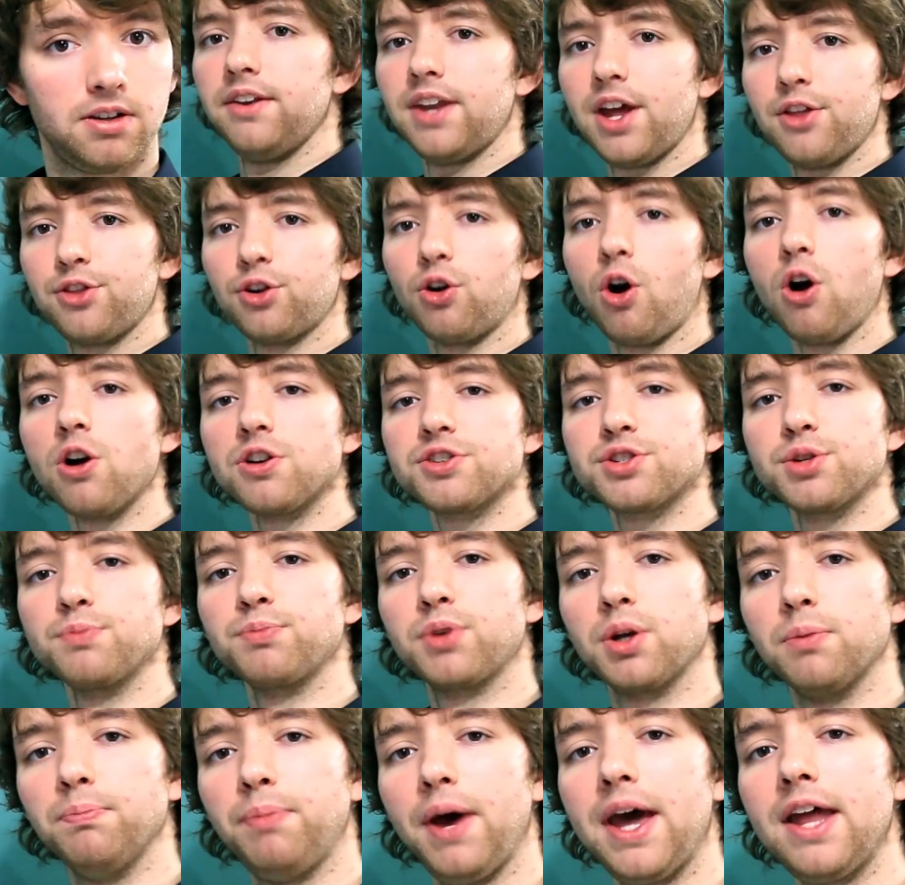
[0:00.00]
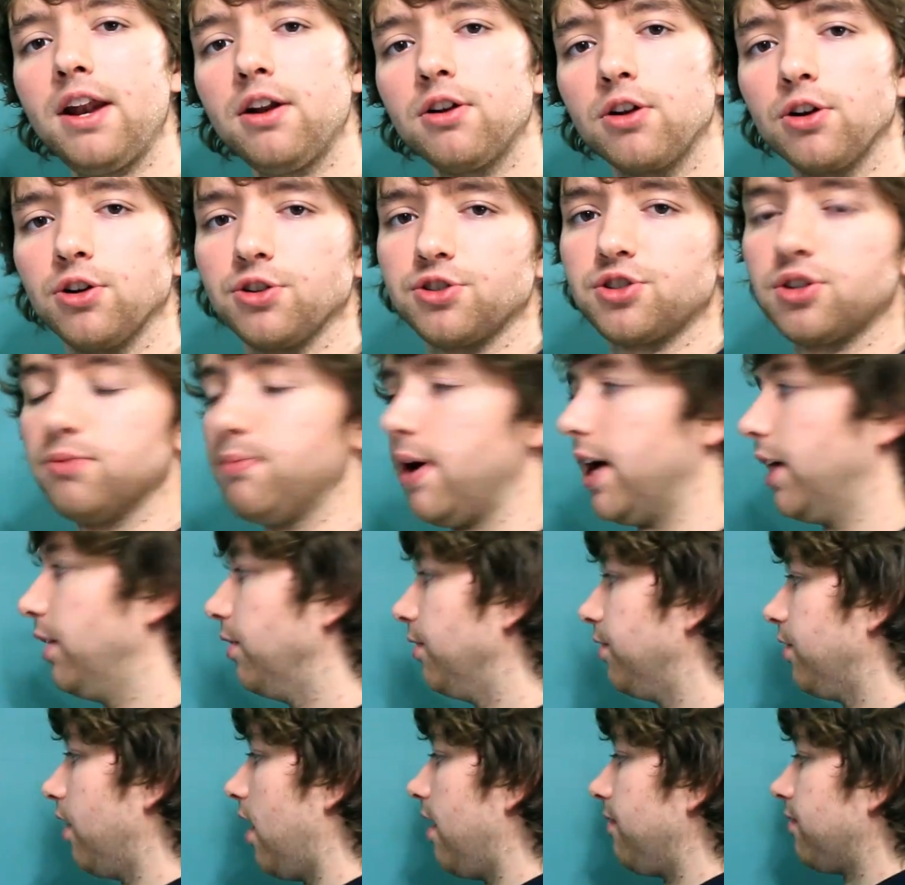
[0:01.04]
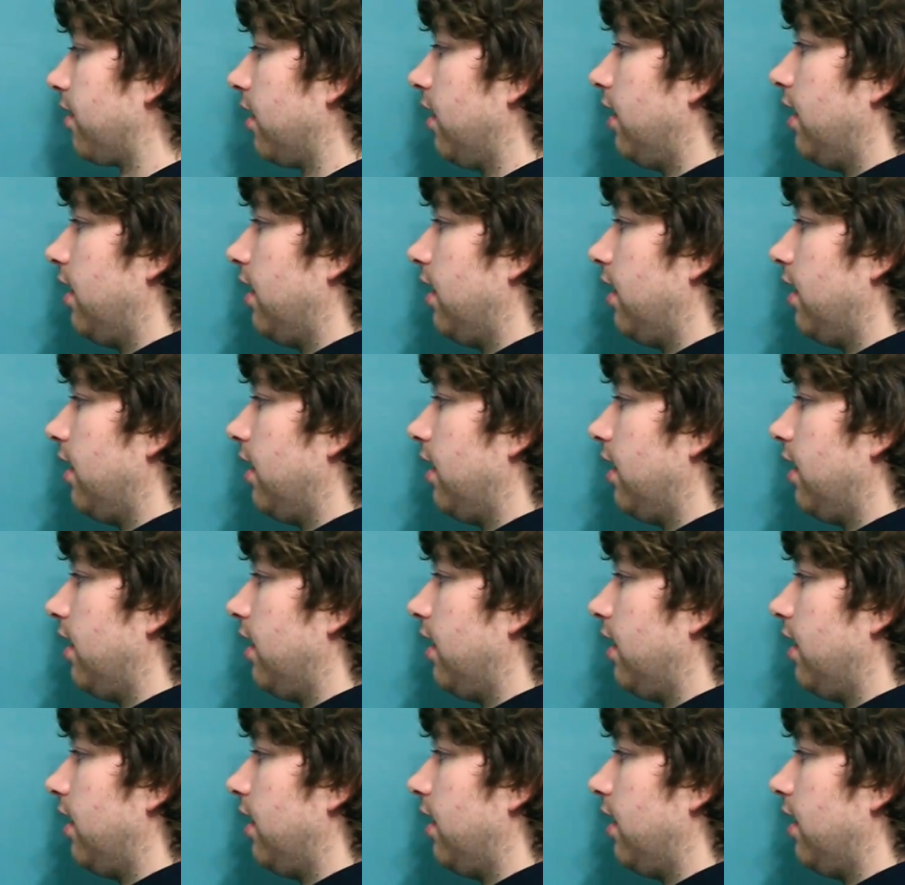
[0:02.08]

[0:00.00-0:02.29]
Now there are some competitors to Microsoft.